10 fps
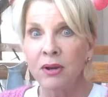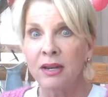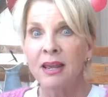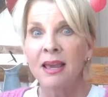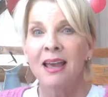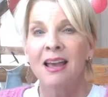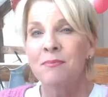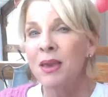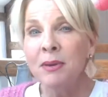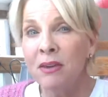And
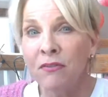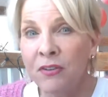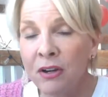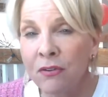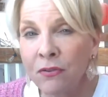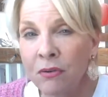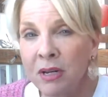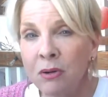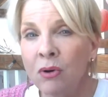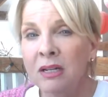maybe the fear for
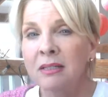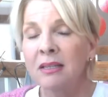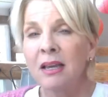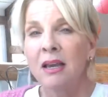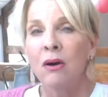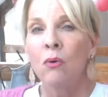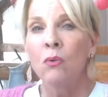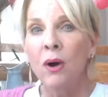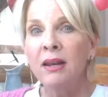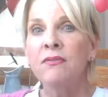me was, well,
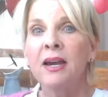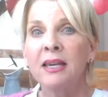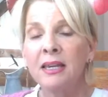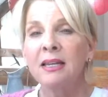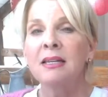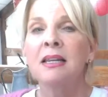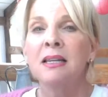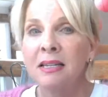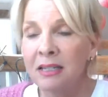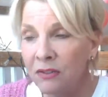what if I get in
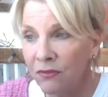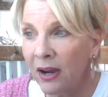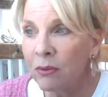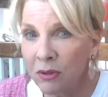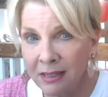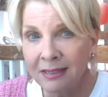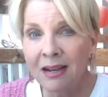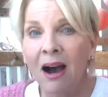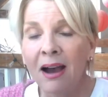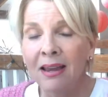this fight with this
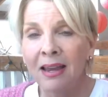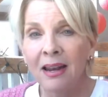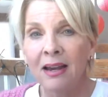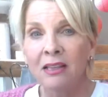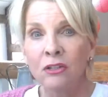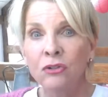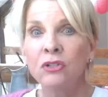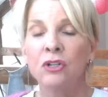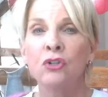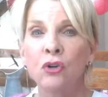guy and I lose
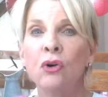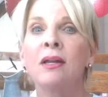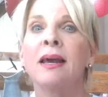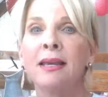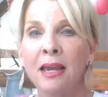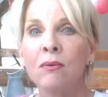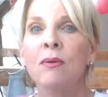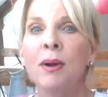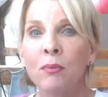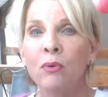control and I can't remember?